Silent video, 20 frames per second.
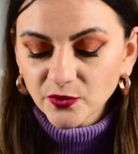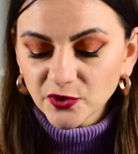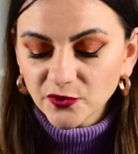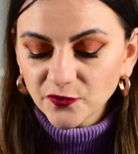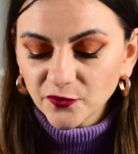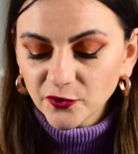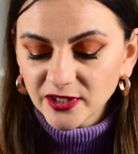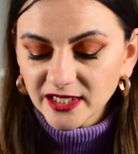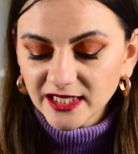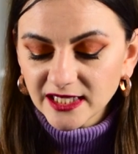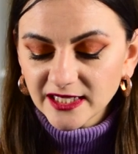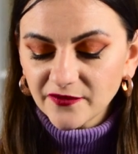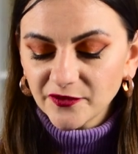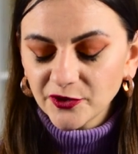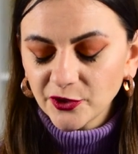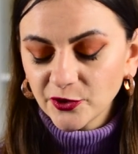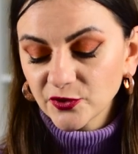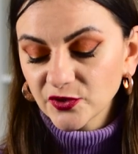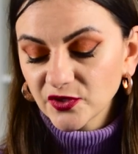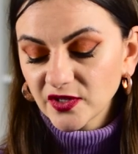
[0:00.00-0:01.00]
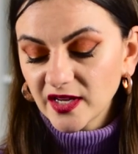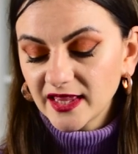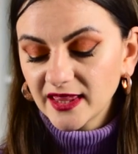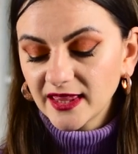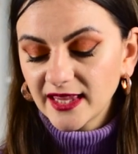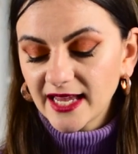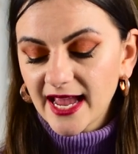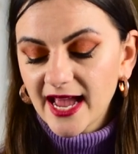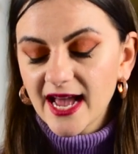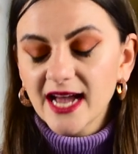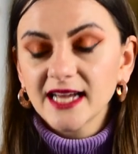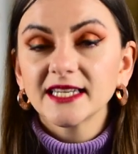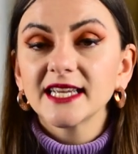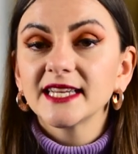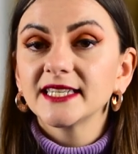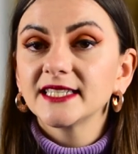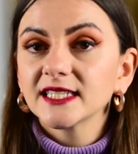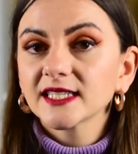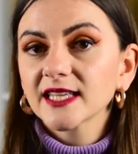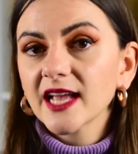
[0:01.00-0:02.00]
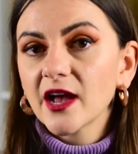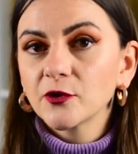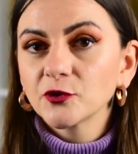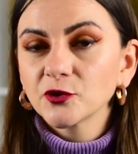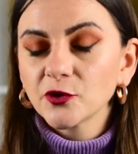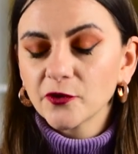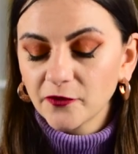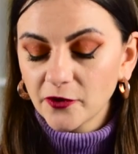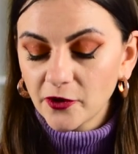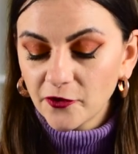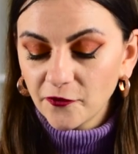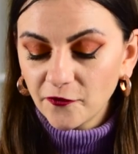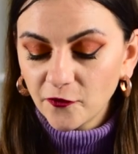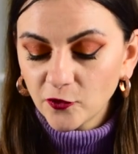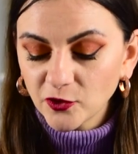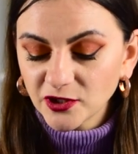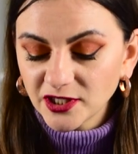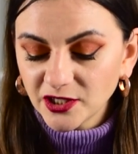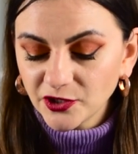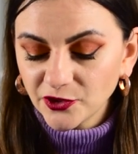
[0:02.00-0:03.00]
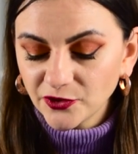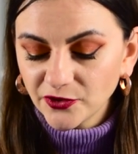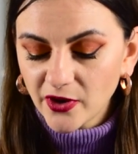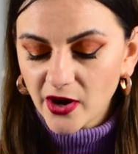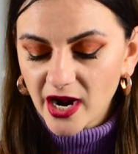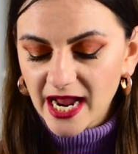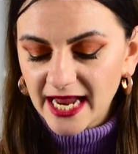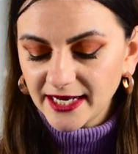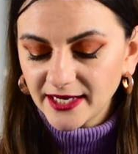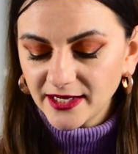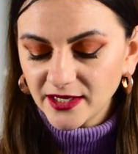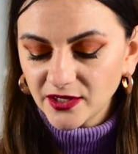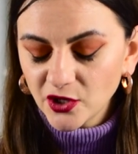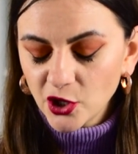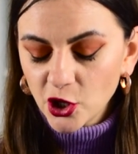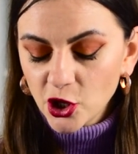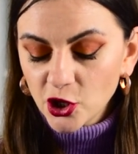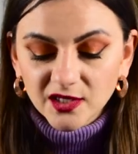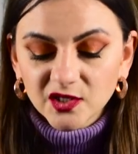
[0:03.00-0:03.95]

was 47 euros and they had a discount of 14 euro 80.